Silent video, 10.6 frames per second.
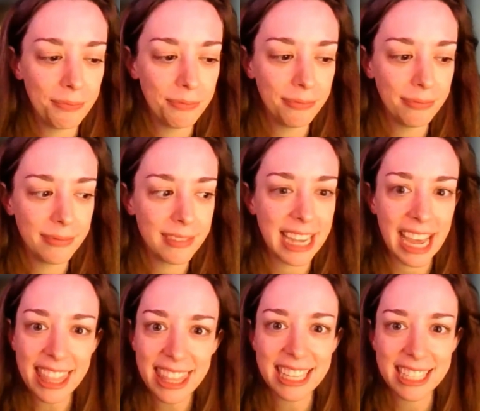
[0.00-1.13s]
death has
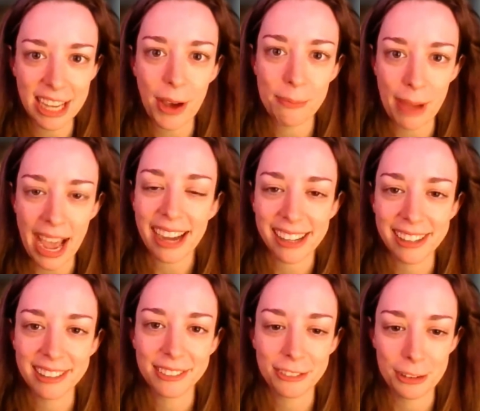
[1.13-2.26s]
come back
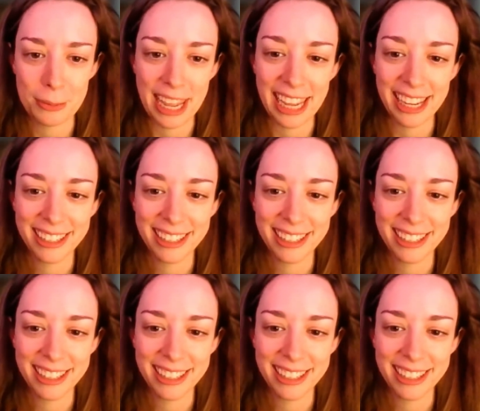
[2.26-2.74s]
for me.